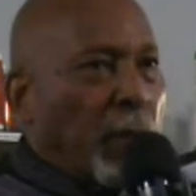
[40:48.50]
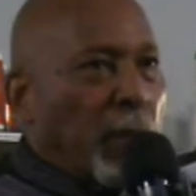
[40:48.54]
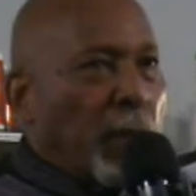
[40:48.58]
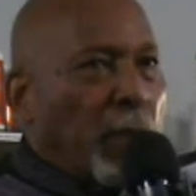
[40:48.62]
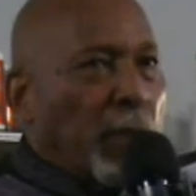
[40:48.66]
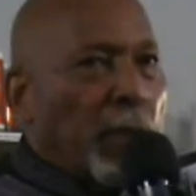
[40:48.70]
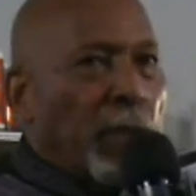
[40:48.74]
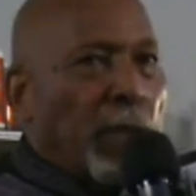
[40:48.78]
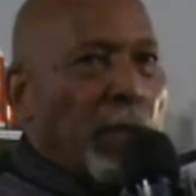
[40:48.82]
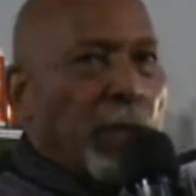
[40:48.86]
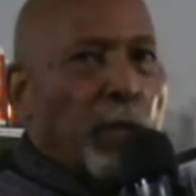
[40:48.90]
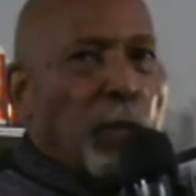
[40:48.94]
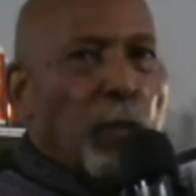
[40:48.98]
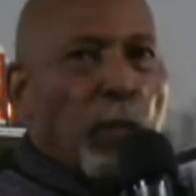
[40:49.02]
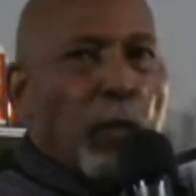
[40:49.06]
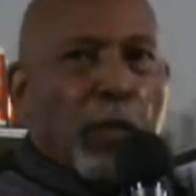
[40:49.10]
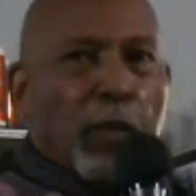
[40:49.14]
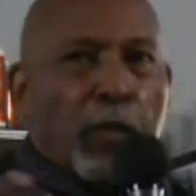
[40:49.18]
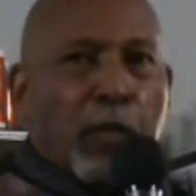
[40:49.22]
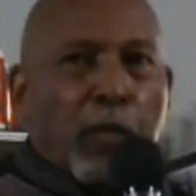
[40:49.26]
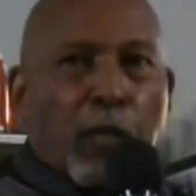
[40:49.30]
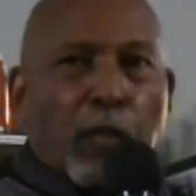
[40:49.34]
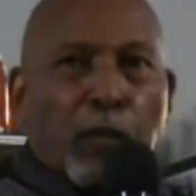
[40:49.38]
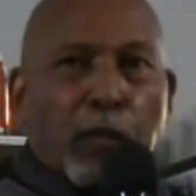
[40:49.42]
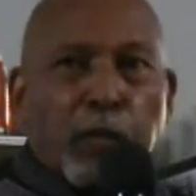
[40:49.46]
Then the word
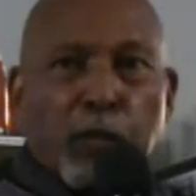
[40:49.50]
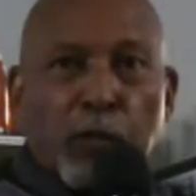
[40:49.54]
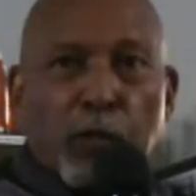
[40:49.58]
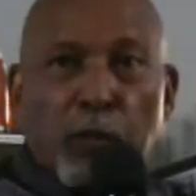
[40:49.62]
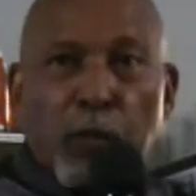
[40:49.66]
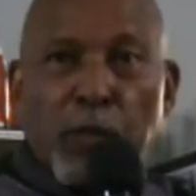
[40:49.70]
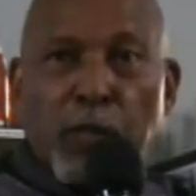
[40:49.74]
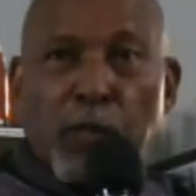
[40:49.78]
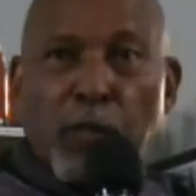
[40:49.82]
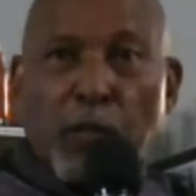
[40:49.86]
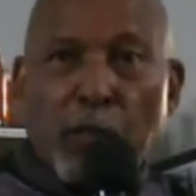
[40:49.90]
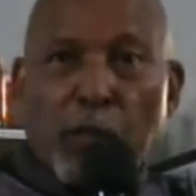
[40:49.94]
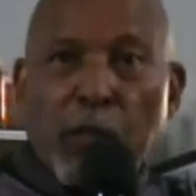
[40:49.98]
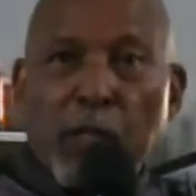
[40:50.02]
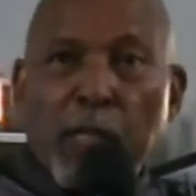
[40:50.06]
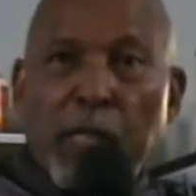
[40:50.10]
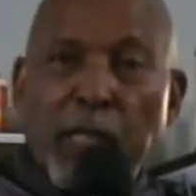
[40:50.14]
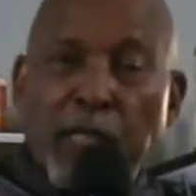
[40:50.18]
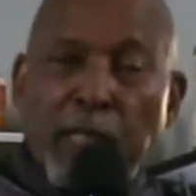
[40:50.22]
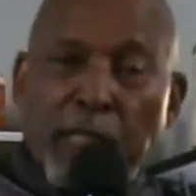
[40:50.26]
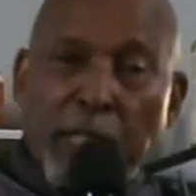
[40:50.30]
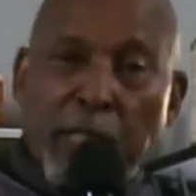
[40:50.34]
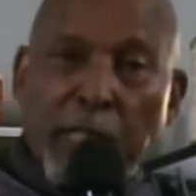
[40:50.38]
culture we know in the